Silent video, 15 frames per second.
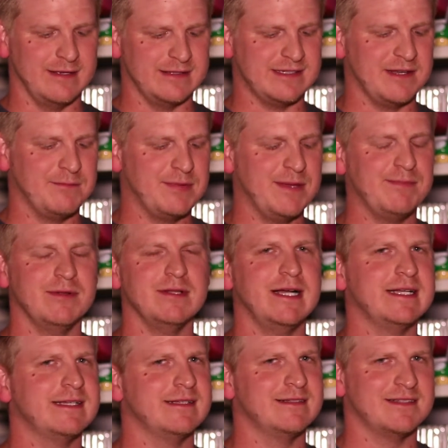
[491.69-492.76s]
Some people
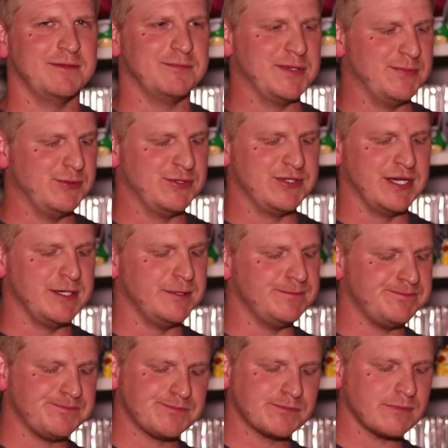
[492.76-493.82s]
like it, some people
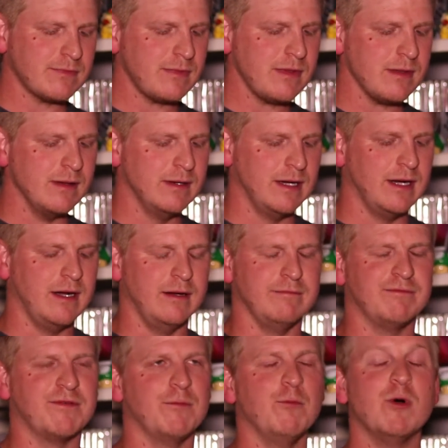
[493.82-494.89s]
don't.
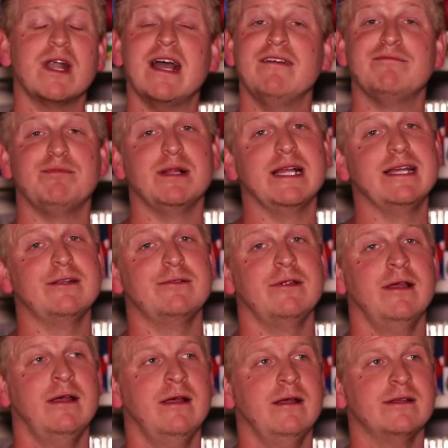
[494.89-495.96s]
From what I've played
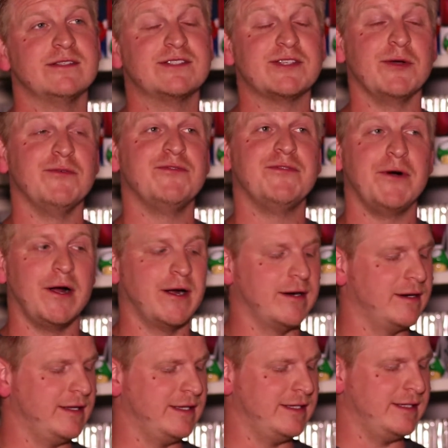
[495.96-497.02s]
so
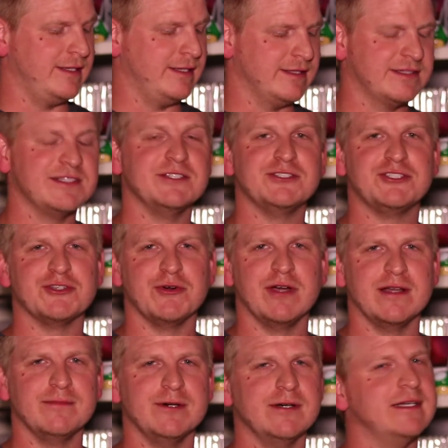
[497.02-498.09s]
far, it's
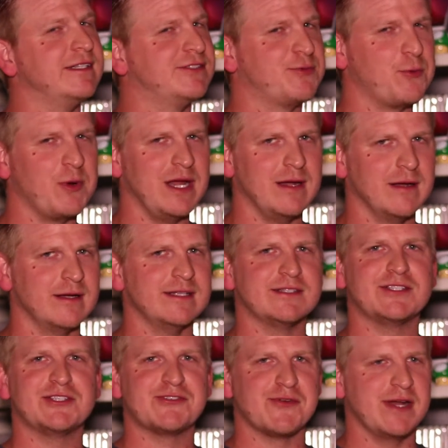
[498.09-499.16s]
enjoyable. It's weird,
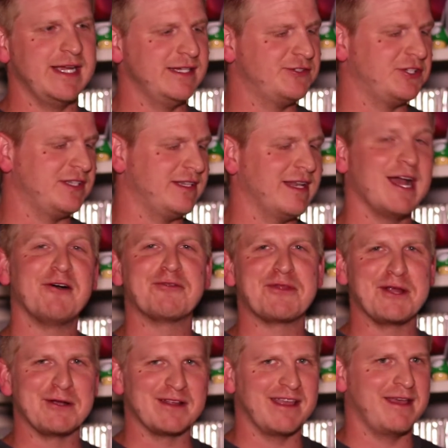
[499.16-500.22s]
it's strange, it's an out
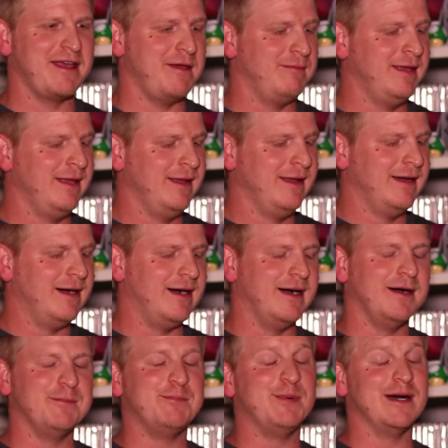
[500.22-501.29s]
there game,
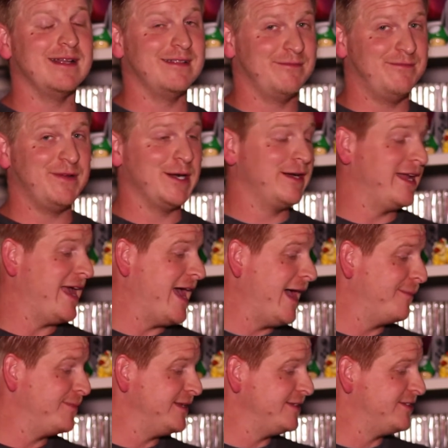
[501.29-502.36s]
but very
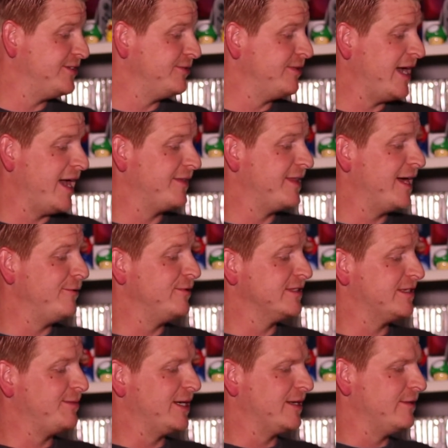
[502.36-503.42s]
happy to add that one
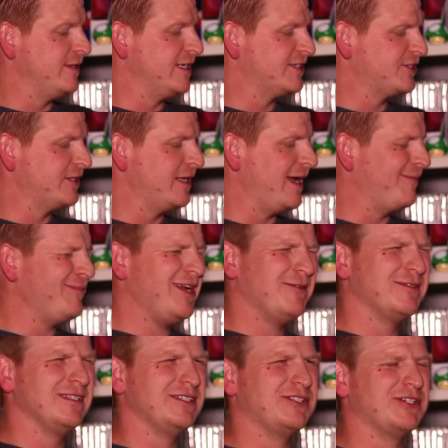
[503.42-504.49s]
to my collection. I'm not
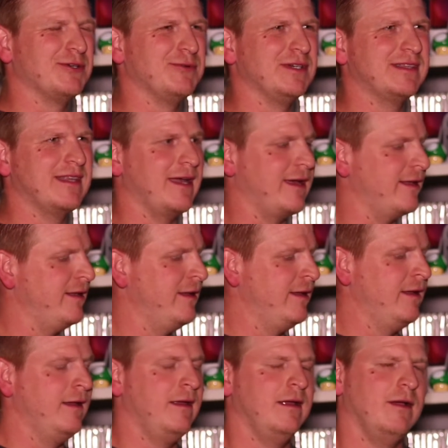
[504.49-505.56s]
really sure what that
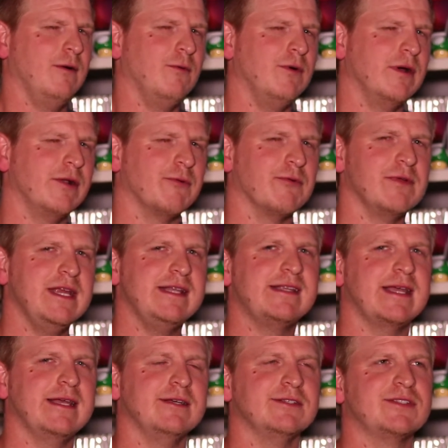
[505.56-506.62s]
one
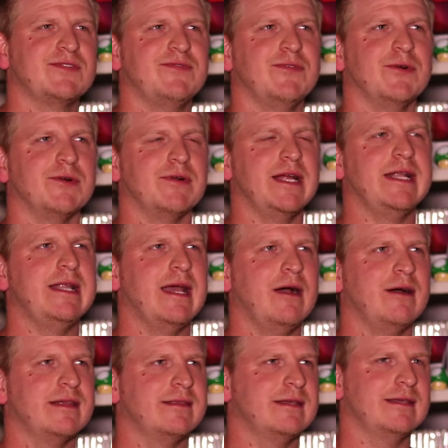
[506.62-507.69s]
retails for right
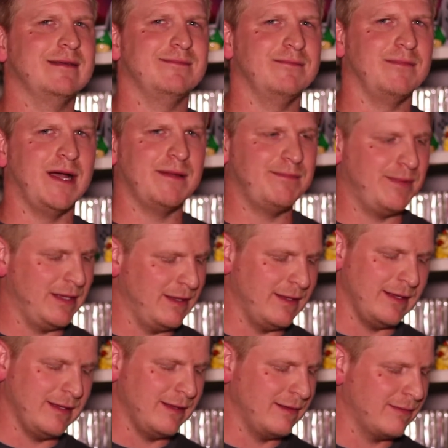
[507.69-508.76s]
now. I think it might
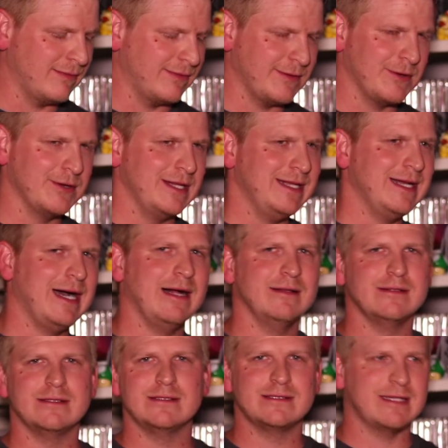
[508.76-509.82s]
be
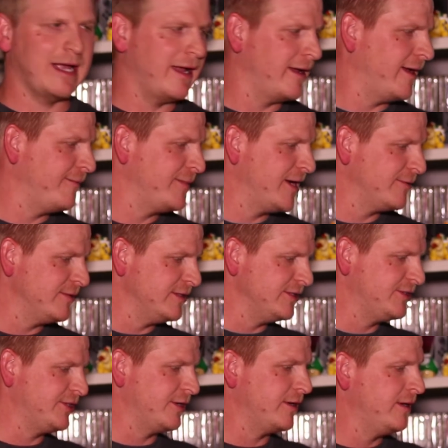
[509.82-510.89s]
$30. I'm not really
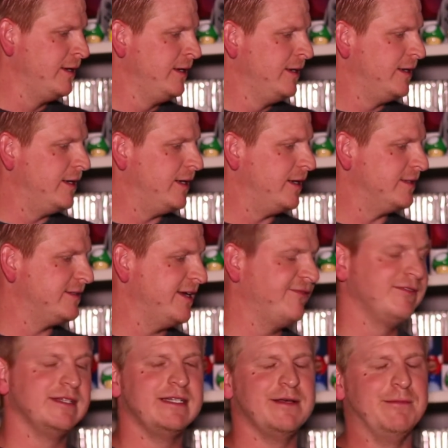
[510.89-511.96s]
sure.
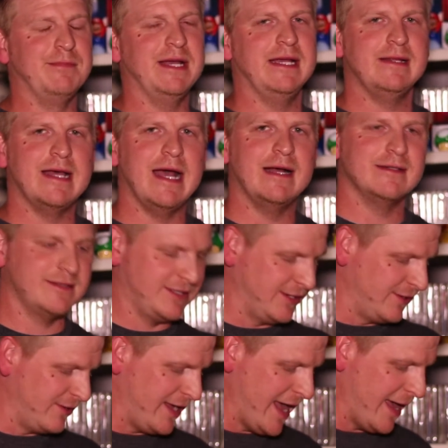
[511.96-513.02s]
Definitely didn't pay that,
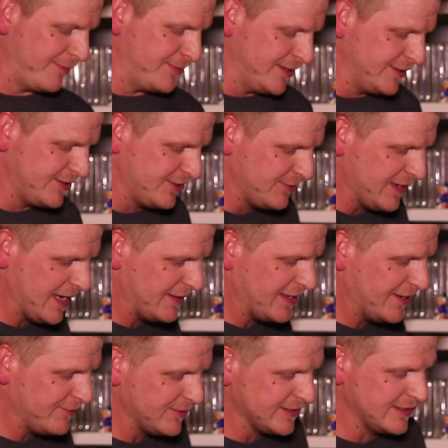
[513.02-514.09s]
so happy to add
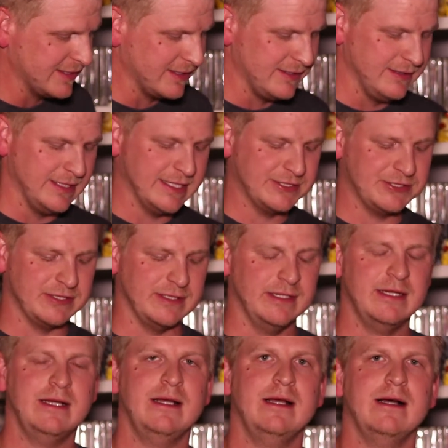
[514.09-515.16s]
that one to collection.
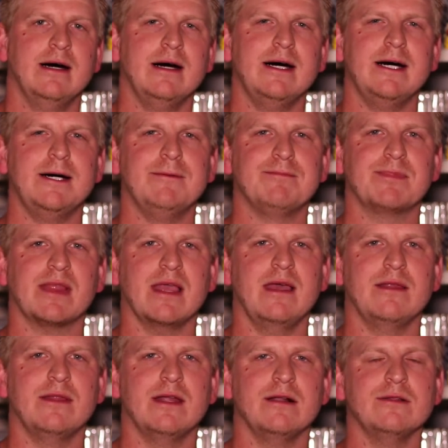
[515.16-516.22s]

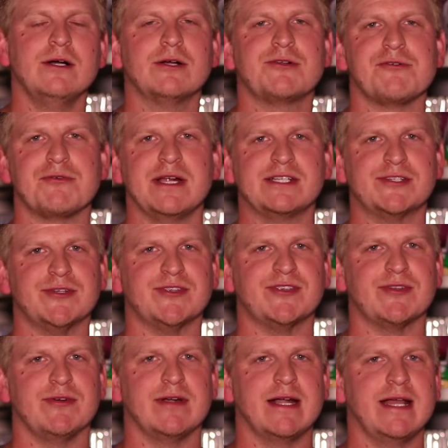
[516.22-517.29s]
And then a local retro
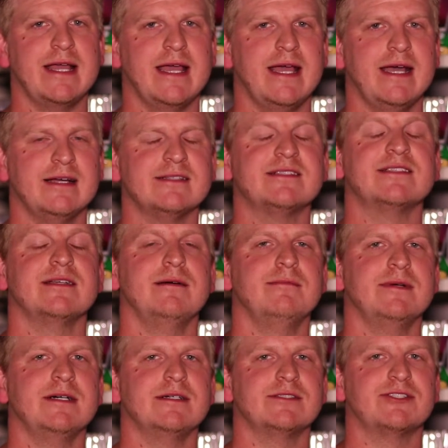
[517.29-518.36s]
store, I had
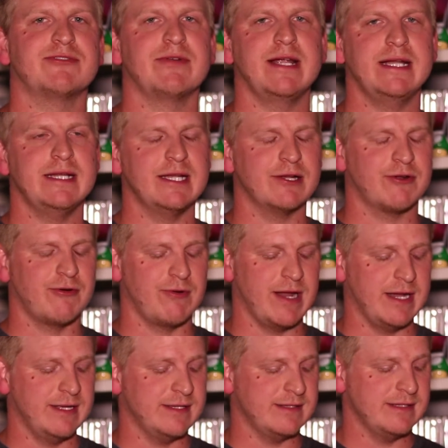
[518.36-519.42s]
some trade-in
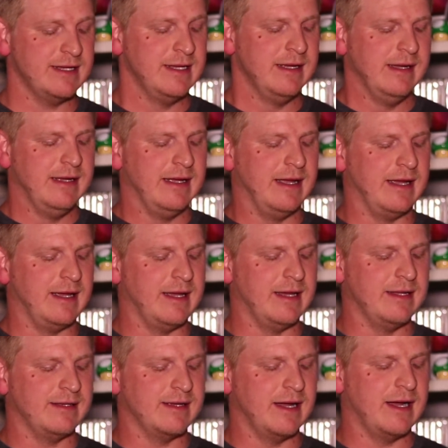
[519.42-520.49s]
credit,
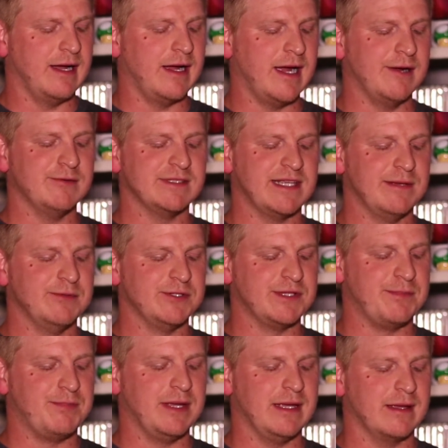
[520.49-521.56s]
and I was able
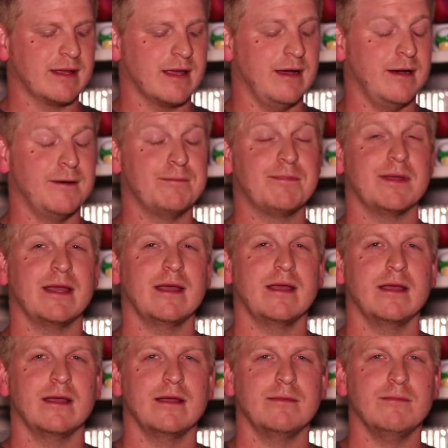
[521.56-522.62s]
to pick up
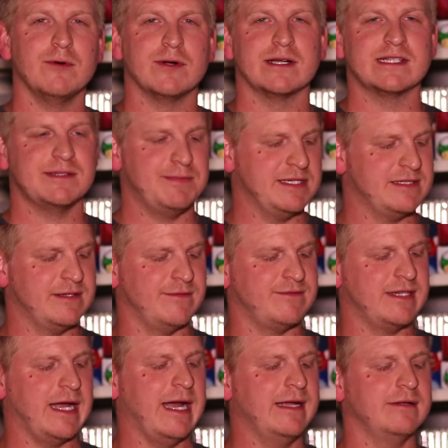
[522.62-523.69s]
a more expensive
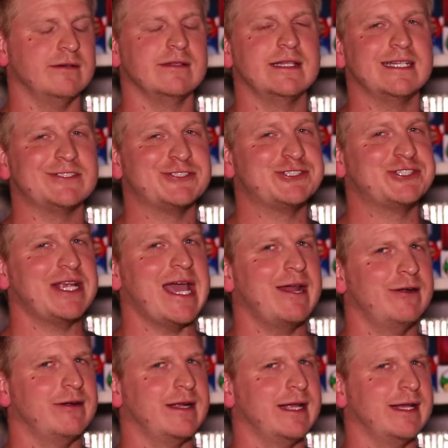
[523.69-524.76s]
title, and that's
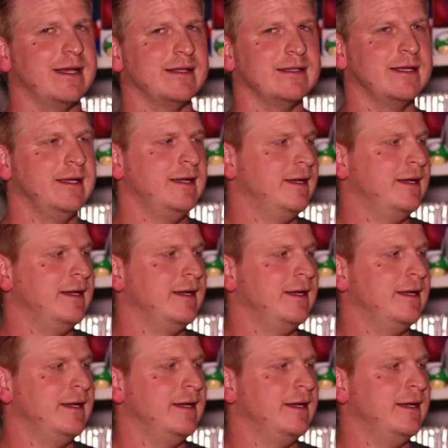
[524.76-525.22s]
Shatterhand.